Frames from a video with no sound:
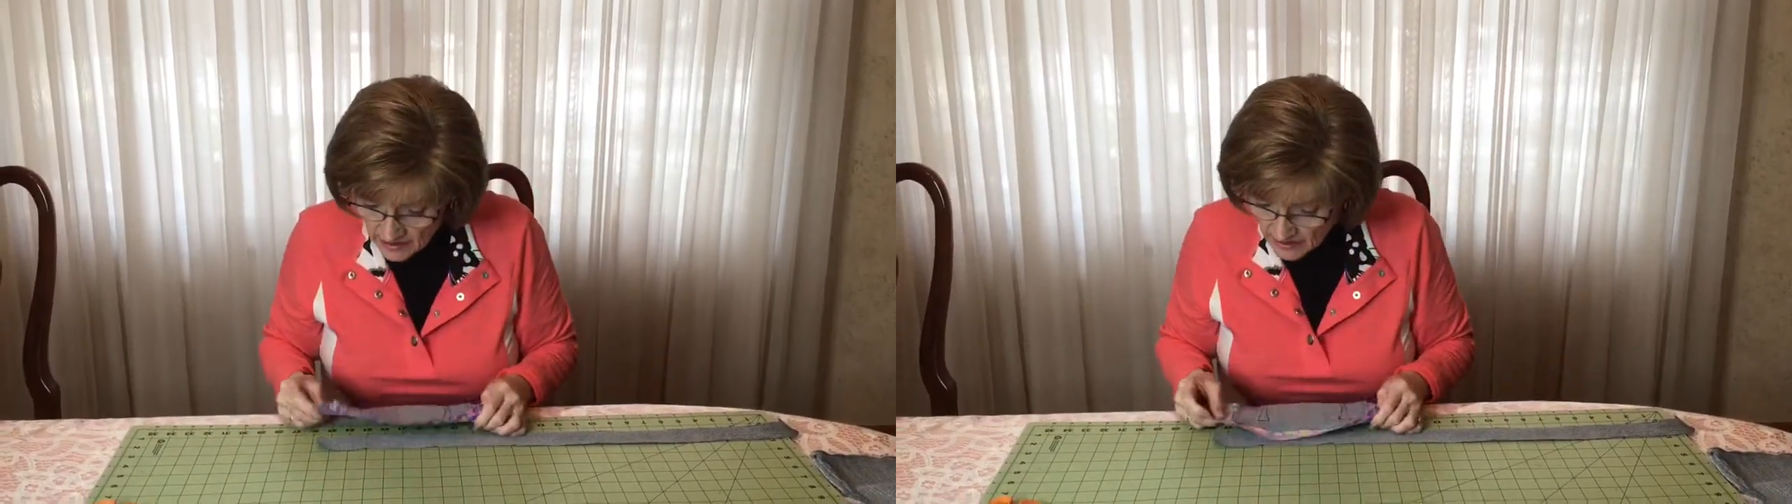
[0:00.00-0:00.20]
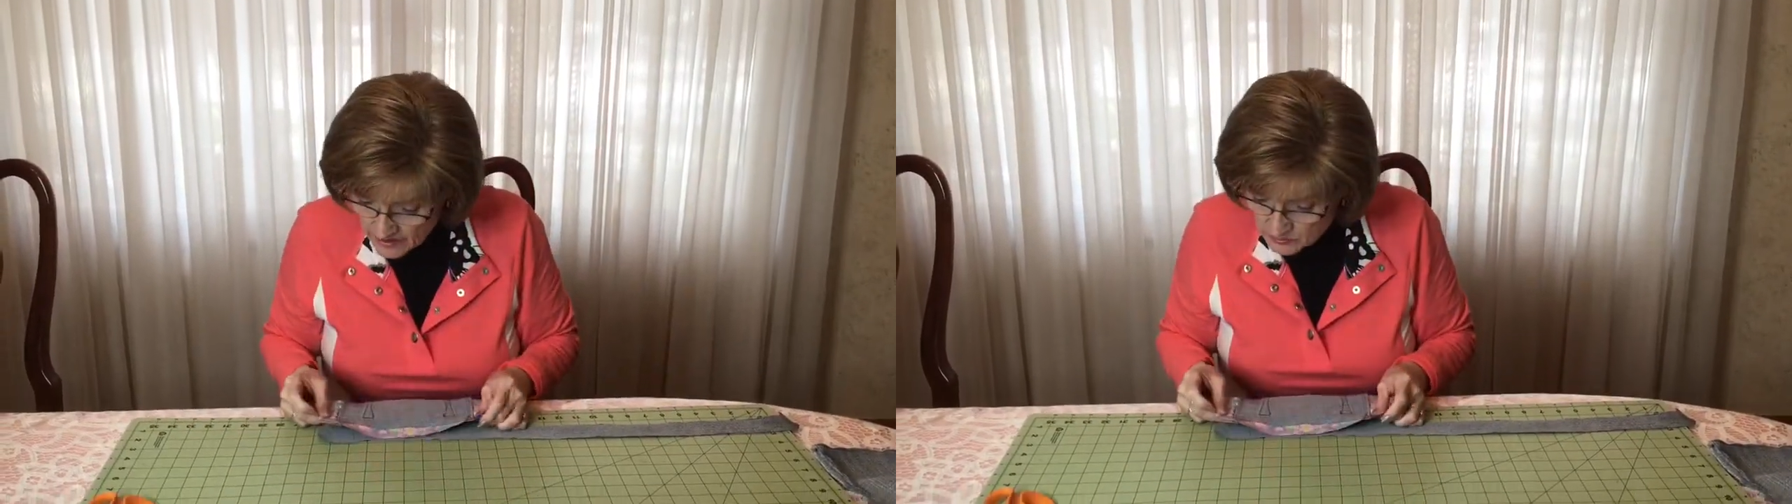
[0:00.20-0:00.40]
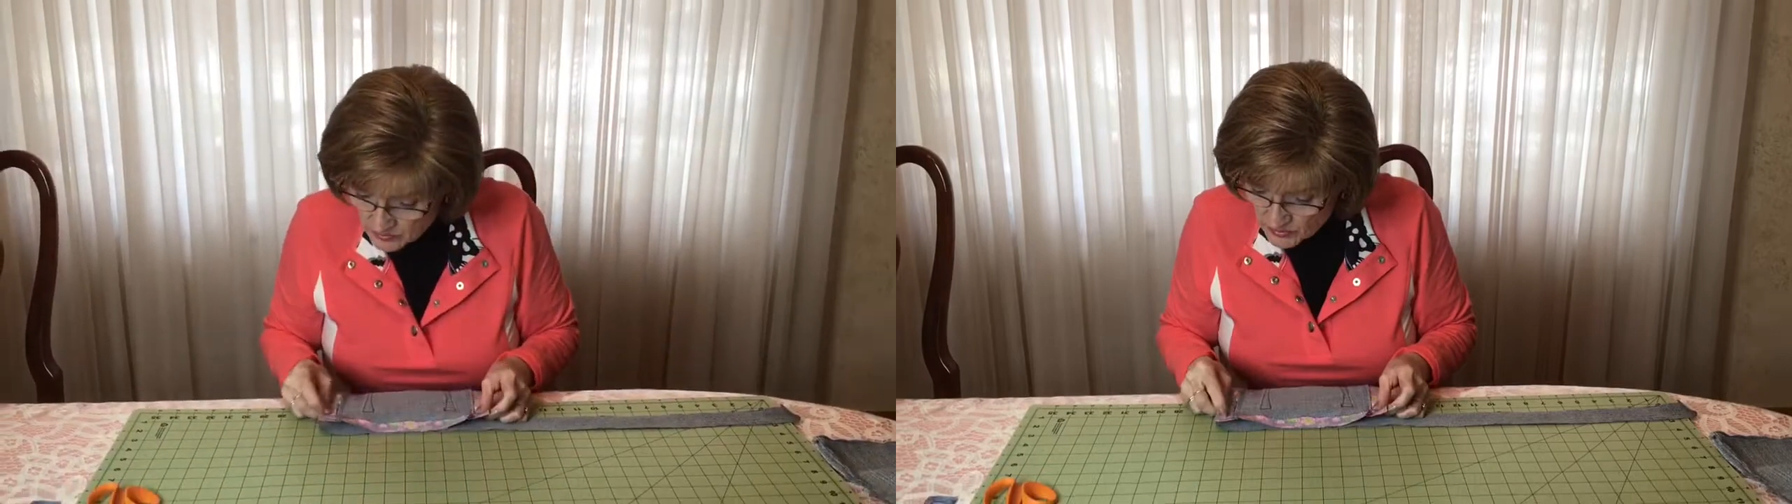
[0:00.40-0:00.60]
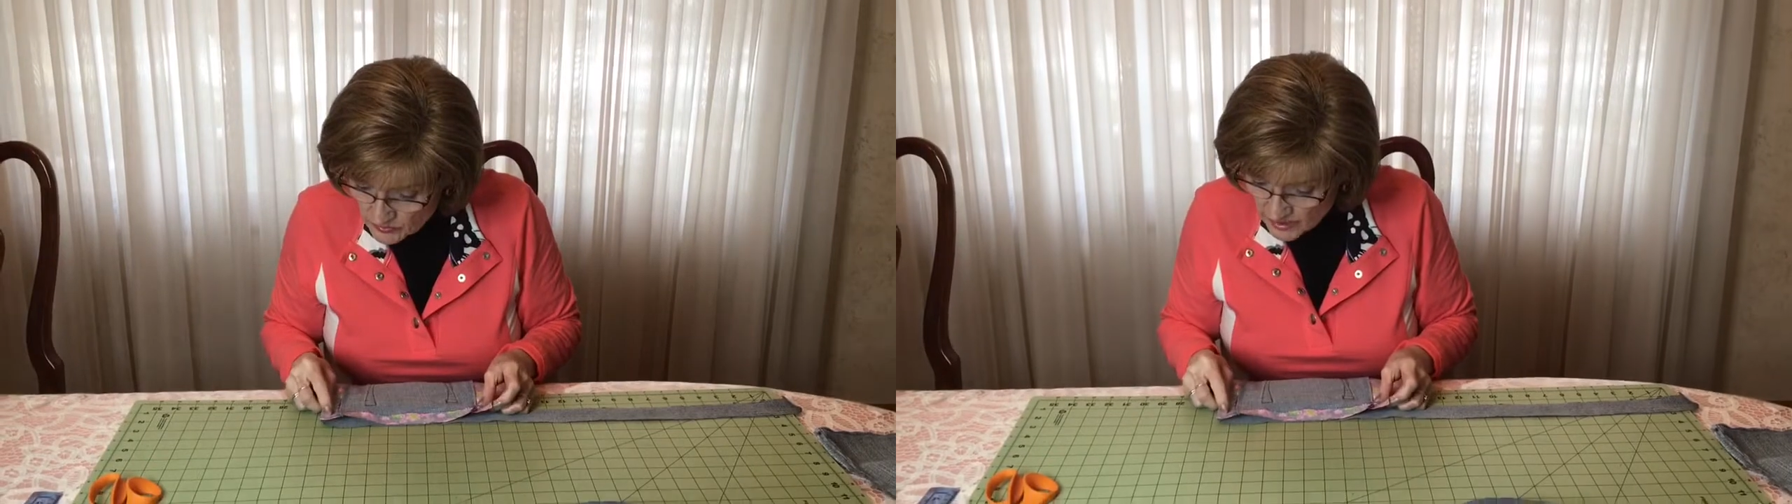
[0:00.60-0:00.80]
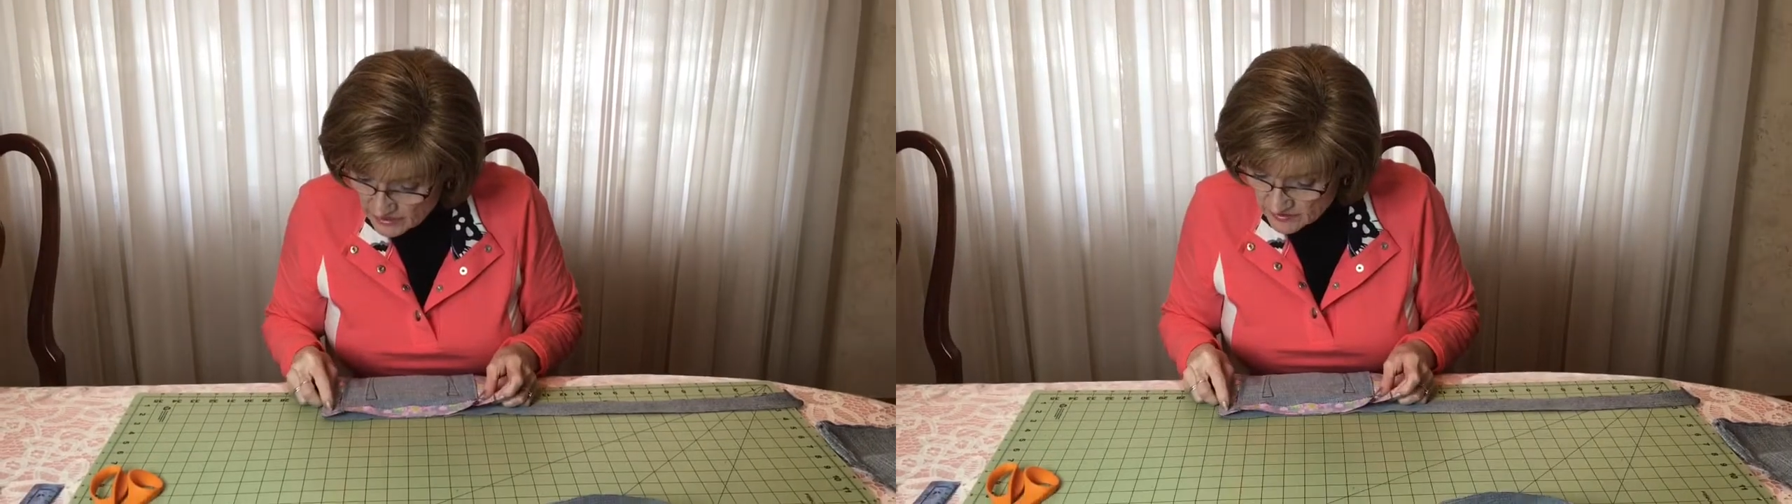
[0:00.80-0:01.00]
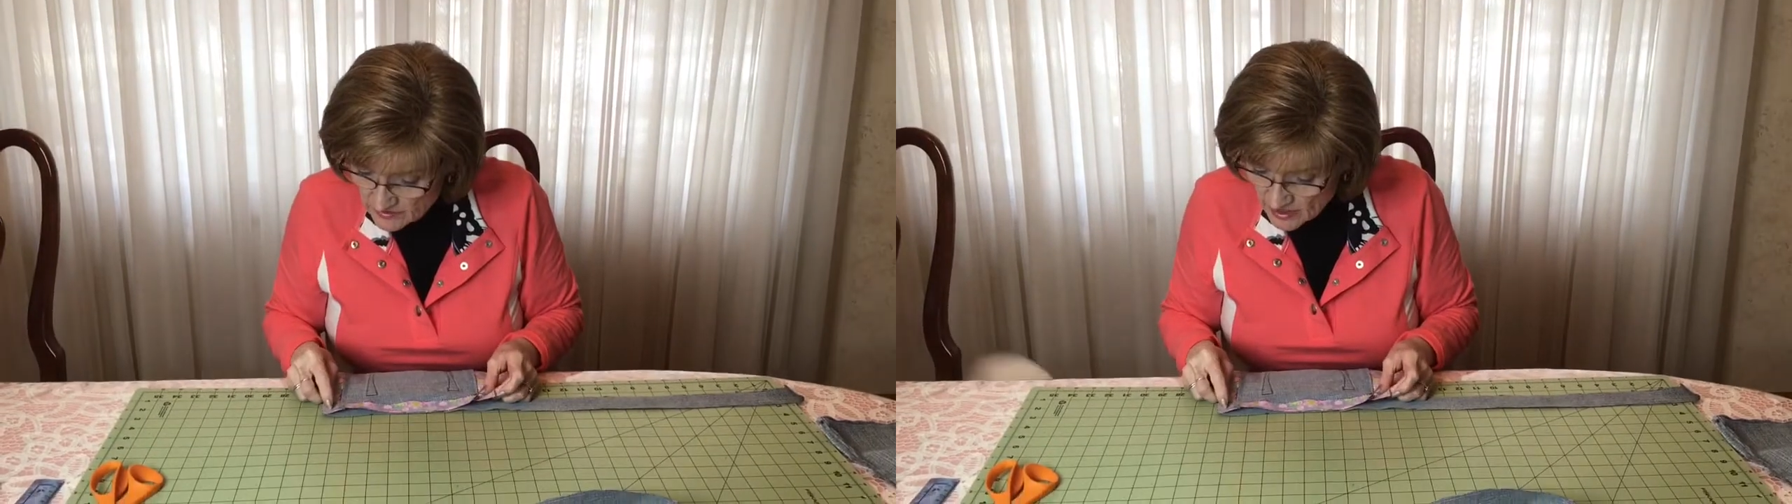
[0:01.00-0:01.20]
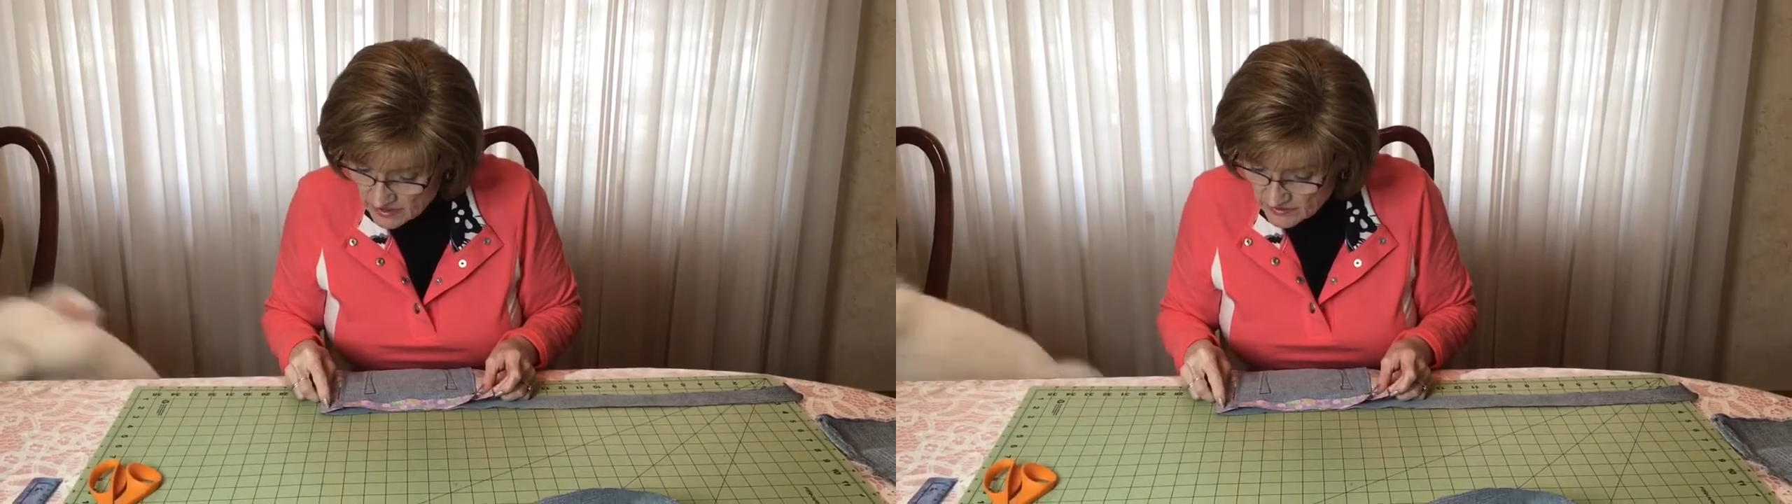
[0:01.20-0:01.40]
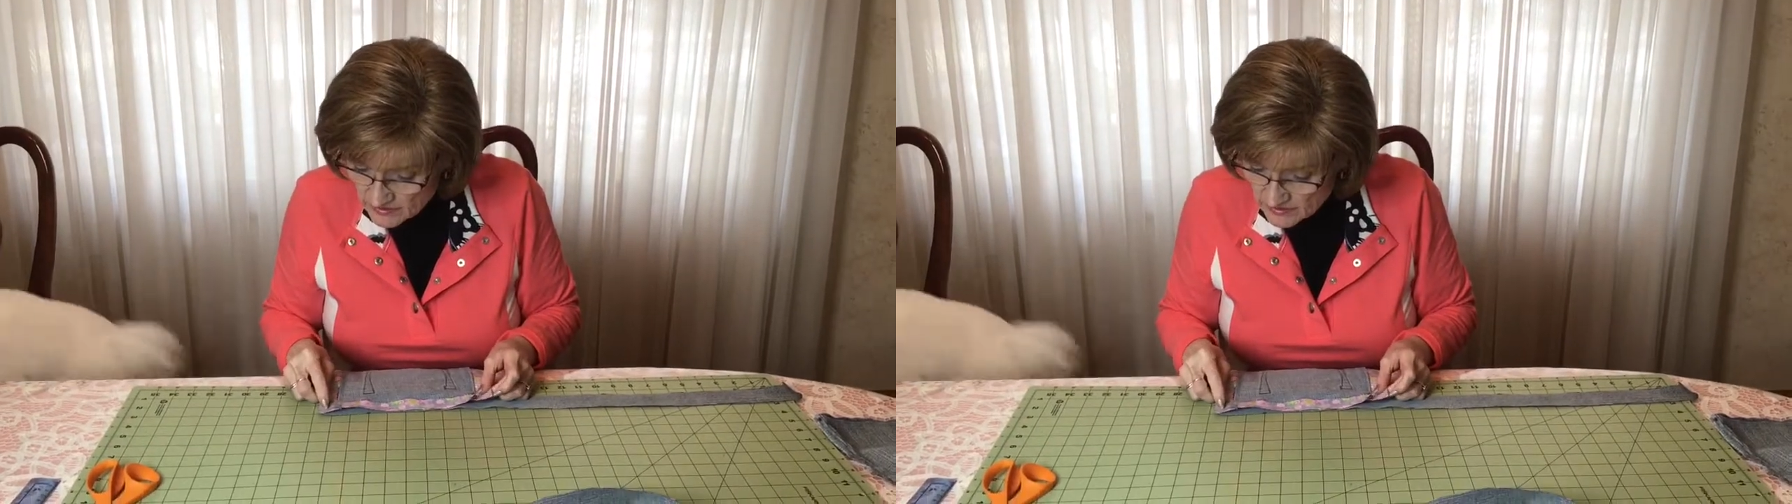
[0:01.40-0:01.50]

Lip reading: and put right sides